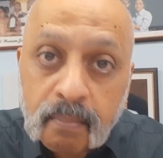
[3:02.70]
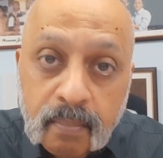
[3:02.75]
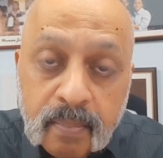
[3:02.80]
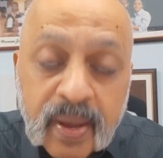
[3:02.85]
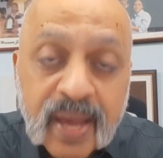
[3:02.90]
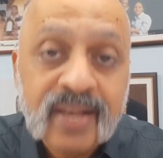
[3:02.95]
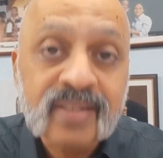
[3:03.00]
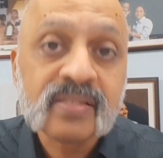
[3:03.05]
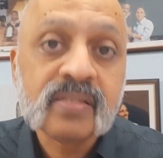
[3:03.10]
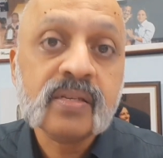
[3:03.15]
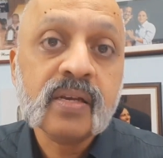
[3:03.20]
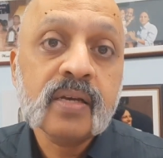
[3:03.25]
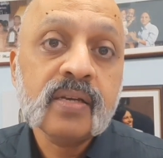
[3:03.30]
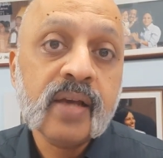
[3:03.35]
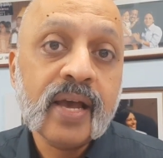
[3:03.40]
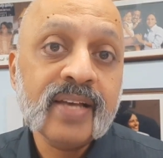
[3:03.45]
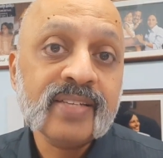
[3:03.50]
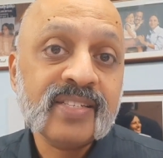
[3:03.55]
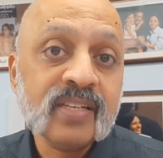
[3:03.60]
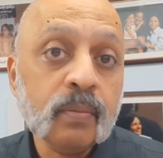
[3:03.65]
makes
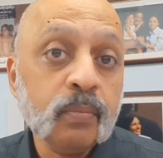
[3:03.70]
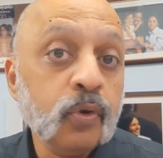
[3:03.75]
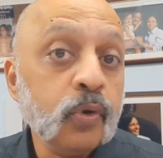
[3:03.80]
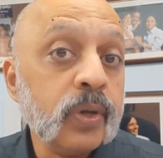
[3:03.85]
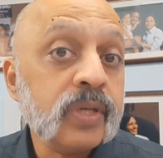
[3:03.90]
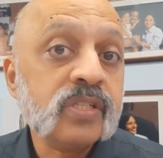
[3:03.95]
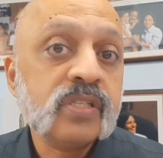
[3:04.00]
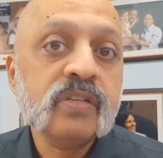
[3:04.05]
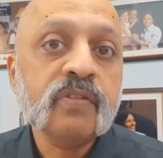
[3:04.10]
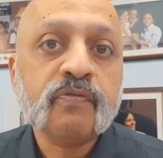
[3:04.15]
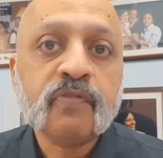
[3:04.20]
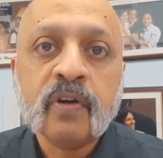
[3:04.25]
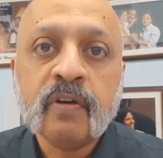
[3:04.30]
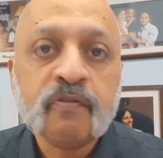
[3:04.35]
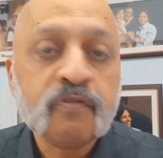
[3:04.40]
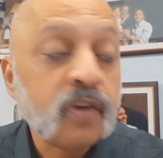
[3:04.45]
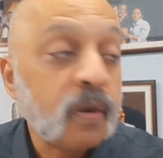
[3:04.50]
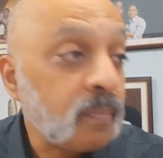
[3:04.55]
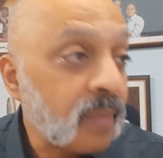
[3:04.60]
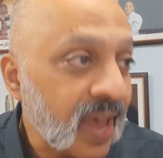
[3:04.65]
SWS
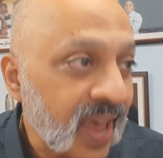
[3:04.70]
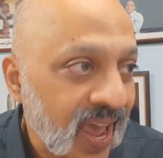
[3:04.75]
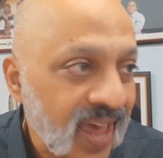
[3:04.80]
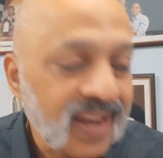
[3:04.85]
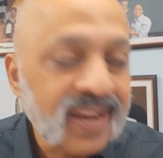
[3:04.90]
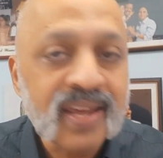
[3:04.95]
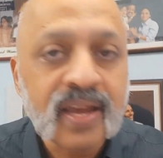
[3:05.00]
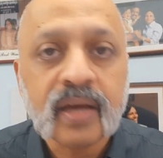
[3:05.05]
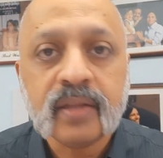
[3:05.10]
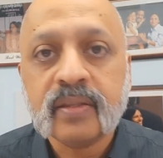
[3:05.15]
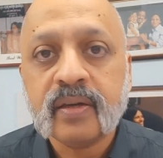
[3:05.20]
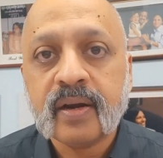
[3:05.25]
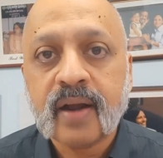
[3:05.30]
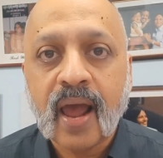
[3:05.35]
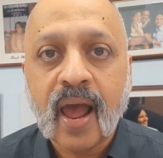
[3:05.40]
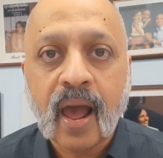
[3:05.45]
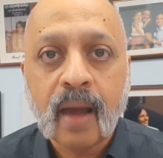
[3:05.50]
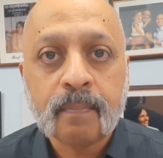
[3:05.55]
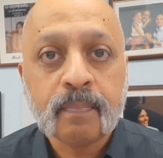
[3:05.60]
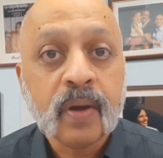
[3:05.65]
different from any
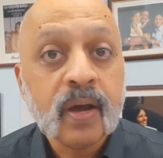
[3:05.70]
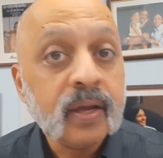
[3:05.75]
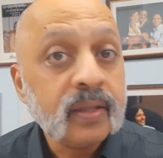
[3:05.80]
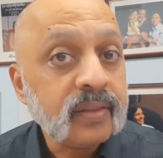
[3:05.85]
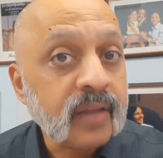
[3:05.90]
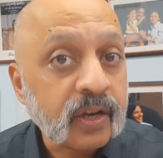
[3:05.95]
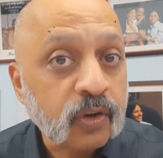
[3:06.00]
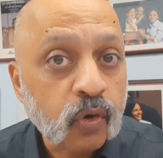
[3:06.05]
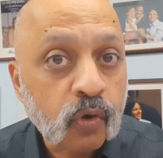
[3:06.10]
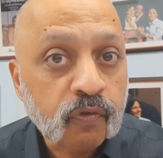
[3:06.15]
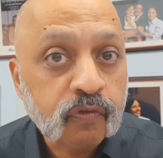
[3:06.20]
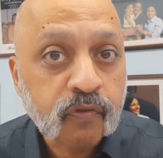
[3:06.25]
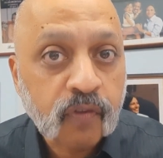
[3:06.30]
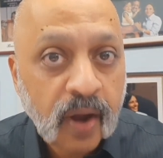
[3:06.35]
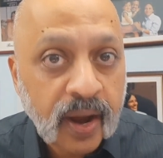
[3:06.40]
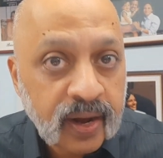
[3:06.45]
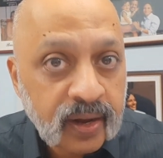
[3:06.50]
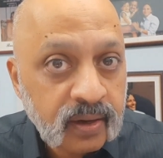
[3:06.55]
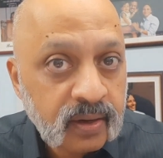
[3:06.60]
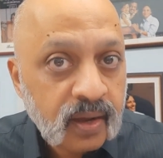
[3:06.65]
other app that you
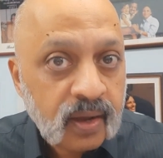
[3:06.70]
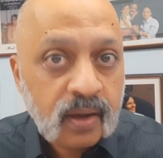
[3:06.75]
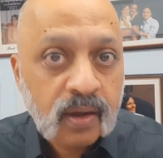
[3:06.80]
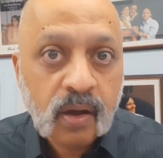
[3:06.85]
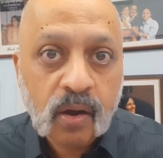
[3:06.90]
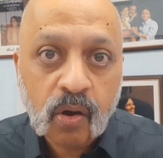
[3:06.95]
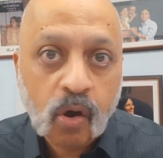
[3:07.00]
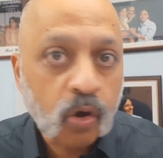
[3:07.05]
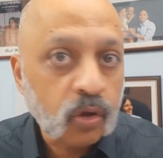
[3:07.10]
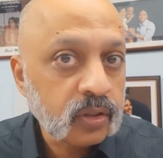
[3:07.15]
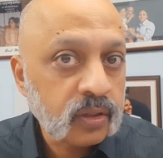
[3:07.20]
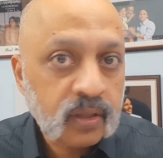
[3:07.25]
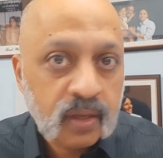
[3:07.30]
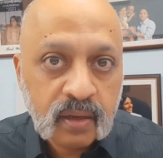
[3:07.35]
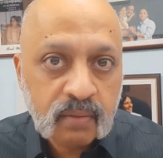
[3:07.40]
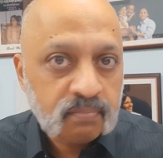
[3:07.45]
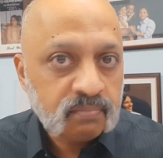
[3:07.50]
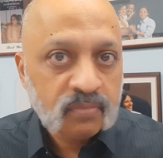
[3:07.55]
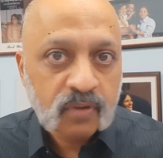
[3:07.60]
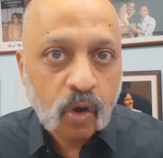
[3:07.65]
find
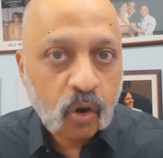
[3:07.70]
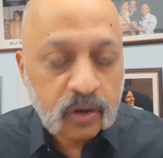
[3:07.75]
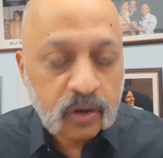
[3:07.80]
on